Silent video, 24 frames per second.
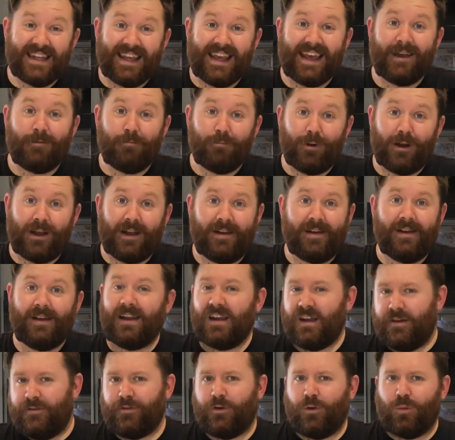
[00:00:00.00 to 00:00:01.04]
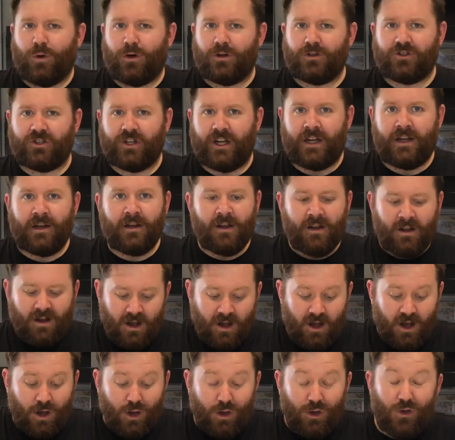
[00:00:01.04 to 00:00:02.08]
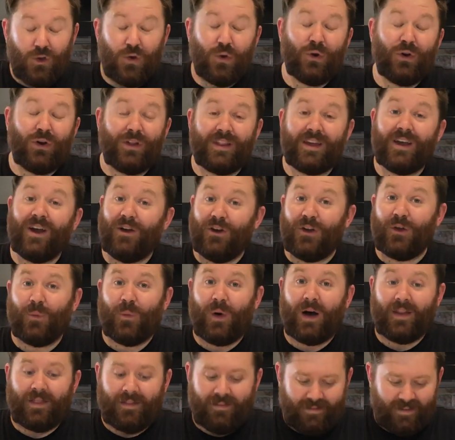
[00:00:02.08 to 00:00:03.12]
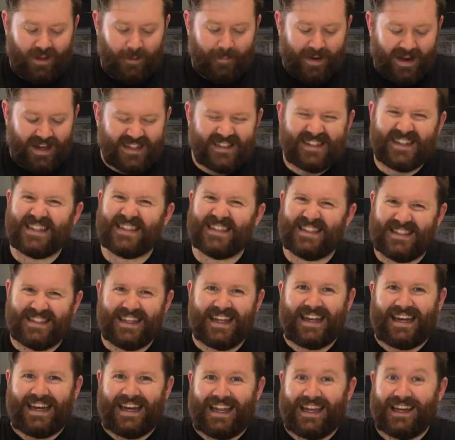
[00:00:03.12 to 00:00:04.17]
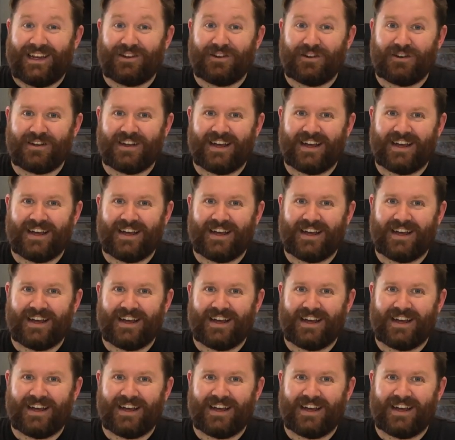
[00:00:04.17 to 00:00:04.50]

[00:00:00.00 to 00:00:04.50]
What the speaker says: Kipling, if you're watching, you're not the only one that makes exceedingly good